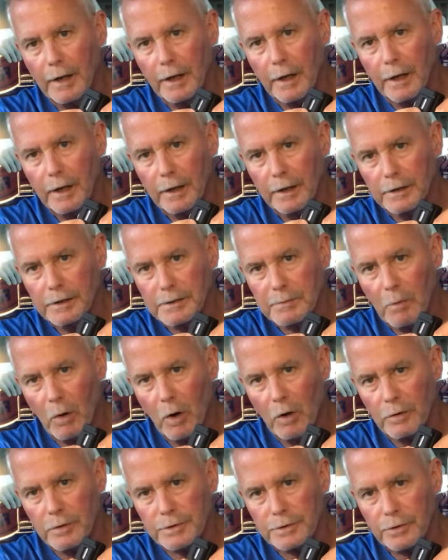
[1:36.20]
a
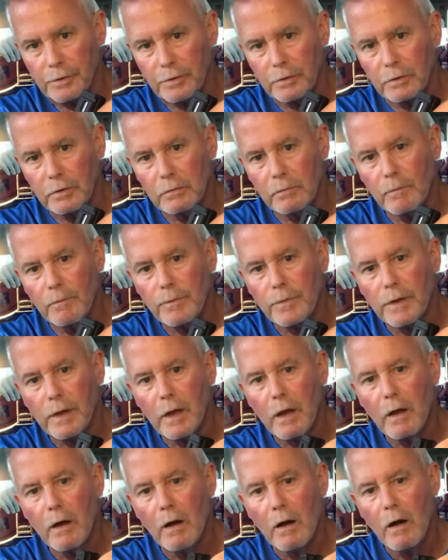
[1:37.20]
small screw,
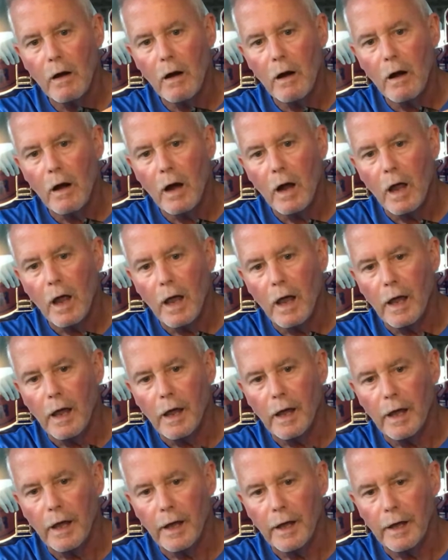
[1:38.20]

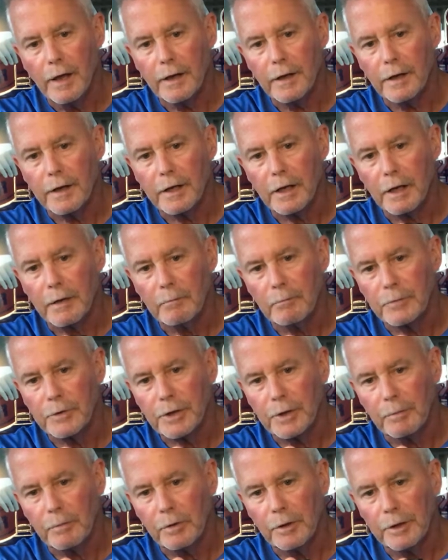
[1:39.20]
and it comes
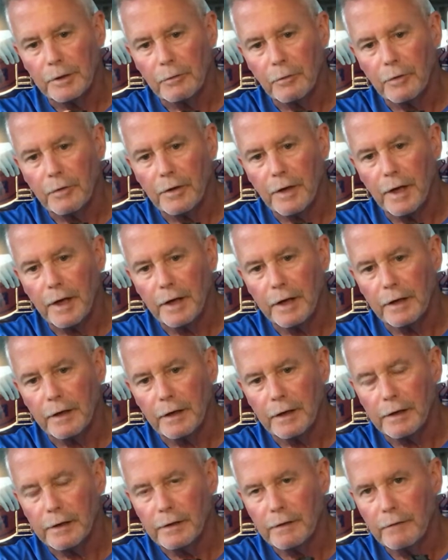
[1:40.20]
complete with
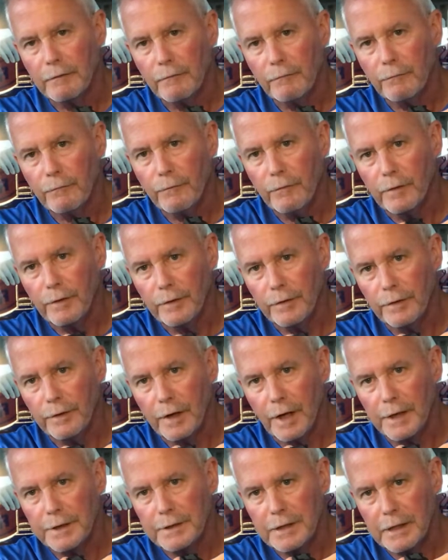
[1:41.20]
a
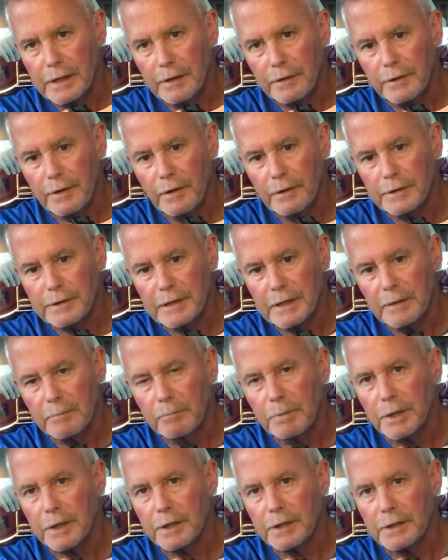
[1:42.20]
1913
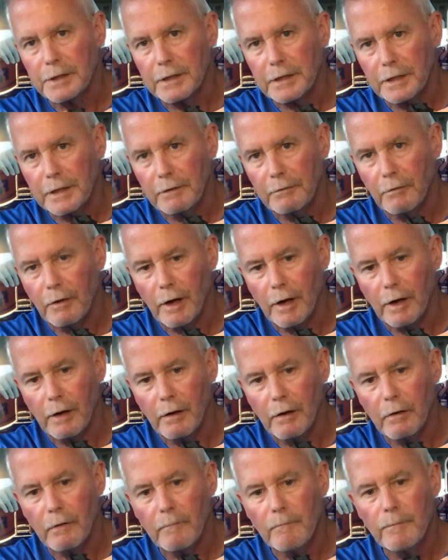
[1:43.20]
Picatinny
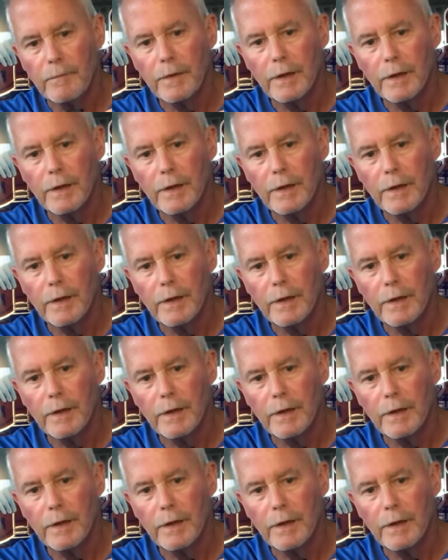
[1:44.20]
rail.